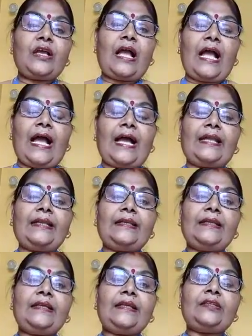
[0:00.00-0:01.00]
and
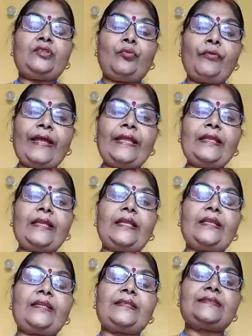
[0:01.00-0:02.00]
when
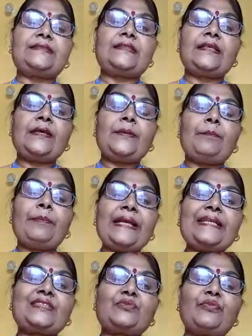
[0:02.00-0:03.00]
it is
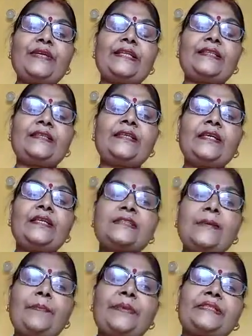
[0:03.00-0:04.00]
mixed with
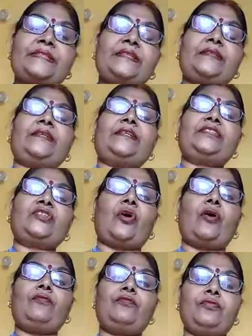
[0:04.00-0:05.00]
some percentage
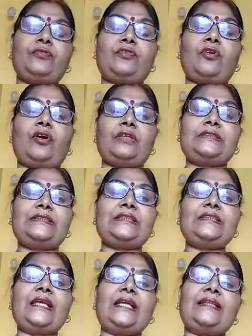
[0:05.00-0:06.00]
of
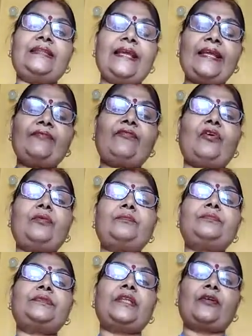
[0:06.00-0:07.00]
cotton and then
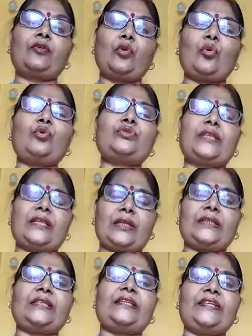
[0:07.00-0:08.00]
form the clothes and
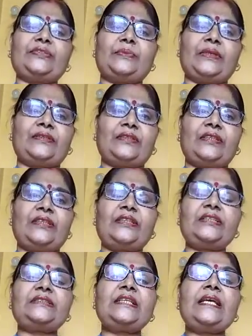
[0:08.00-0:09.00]
other dress
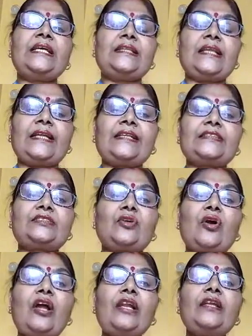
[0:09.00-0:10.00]
materials, that is
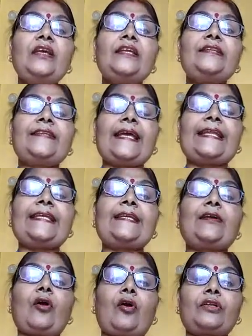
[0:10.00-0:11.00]
called
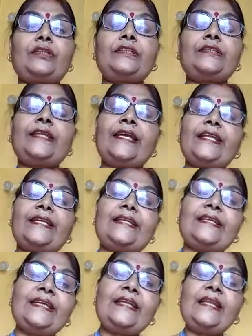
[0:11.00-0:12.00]
terrycot,
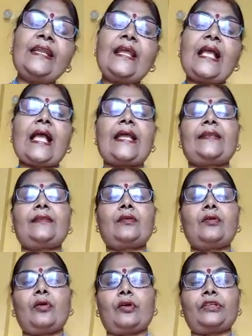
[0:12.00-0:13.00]
terylene and
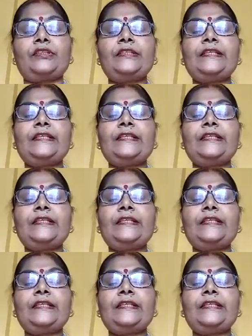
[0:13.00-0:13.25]
cot.